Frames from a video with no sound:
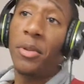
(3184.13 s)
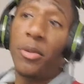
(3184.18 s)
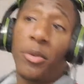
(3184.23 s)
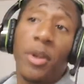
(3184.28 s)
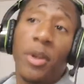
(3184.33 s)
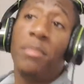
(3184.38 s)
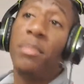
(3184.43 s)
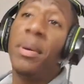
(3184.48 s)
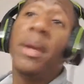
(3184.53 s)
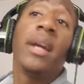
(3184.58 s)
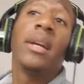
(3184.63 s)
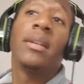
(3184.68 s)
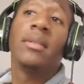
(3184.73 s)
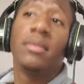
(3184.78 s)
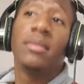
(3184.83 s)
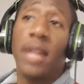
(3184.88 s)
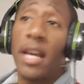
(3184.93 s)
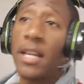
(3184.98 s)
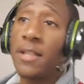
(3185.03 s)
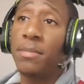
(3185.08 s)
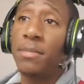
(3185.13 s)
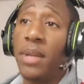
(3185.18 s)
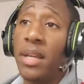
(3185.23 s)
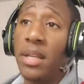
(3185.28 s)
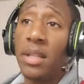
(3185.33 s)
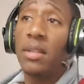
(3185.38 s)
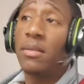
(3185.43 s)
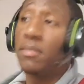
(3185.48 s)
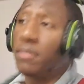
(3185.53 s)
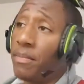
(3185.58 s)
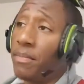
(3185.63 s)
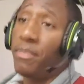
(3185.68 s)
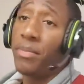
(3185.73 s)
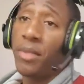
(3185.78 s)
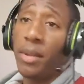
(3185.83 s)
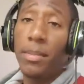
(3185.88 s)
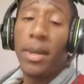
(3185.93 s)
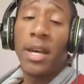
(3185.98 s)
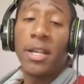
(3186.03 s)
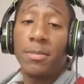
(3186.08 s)
3 pick that's been
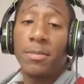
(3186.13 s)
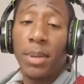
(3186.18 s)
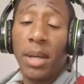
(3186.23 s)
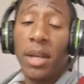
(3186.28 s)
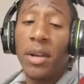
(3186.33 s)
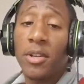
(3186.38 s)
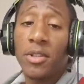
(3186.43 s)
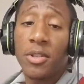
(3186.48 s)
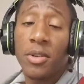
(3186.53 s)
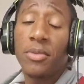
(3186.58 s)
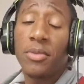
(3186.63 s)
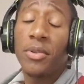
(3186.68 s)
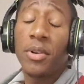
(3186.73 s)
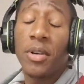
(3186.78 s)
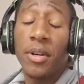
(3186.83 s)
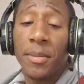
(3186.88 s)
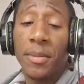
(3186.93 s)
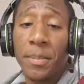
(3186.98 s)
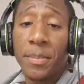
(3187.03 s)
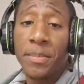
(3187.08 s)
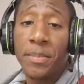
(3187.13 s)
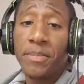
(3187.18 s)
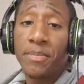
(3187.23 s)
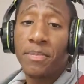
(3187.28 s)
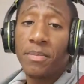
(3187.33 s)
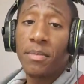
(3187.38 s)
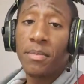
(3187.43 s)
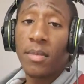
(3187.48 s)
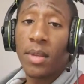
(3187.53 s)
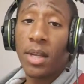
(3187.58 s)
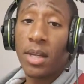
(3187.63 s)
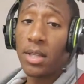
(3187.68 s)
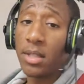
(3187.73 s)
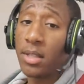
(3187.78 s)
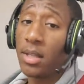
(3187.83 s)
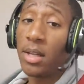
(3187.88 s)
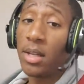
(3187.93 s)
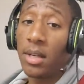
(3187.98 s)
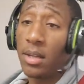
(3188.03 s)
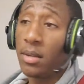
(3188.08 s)
the best player so far. Because
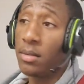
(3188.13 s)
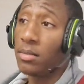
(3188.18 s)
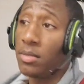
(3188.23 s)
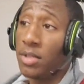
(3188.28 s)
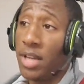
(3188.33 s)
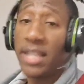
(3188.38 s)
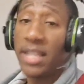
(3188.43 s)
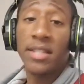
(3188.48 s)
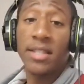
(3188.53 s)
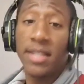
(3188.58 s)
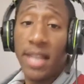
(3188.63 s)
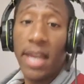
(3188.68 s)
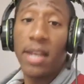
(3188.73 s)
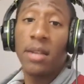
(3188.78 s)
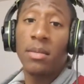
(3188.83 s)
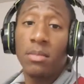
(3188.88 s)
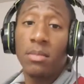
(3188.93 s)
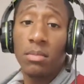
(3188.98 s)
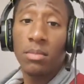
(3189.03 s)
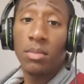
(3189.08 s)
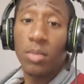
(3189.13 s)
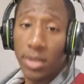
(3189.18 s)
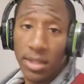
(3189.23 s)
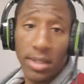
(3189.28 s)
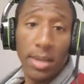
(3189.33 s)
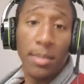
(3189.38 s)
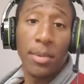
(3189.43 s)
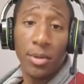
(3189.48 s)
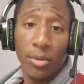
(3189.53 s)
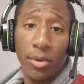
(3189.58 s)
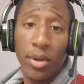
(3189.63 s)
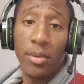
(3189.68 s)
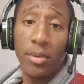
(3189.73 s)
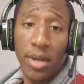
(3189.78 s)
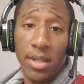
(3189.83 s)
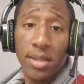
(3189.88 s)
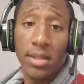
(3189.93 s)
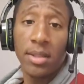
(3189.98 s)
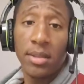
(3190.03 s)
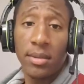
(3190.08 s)
Jason Tatum was number 3,
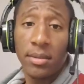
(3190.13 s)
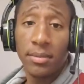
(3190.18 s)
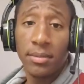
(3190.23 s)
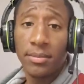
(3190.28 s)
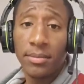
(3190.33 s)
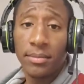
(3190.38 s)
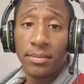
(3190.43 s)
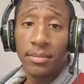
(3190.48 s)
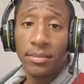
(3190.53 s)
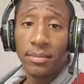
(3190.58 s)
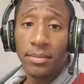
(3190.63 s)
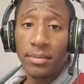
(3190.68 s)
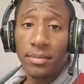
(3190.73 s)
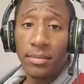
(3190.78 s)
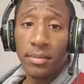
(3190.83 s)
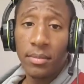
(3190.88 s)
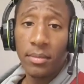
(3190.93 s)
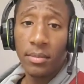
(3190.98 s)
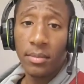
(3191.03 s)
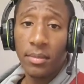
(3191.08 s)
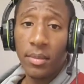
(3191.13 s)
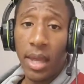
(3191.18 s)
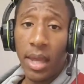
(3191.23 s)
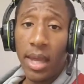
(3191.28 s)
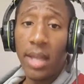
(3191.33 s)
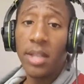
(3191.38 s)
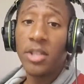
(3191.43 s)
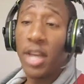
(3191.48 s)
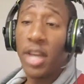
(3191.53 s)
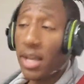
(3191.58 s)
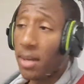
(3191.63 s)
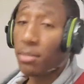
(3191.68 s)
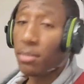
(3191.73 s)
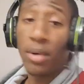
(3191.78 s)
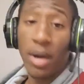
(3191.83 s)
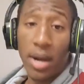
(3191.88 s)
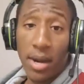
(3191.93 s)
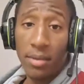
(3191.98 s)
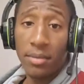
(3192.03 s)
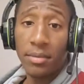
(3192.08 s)
wasn't he? And Jaylen
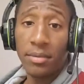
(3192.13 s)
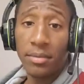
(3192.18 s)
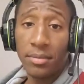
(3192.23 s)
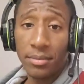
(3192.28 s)
Brown.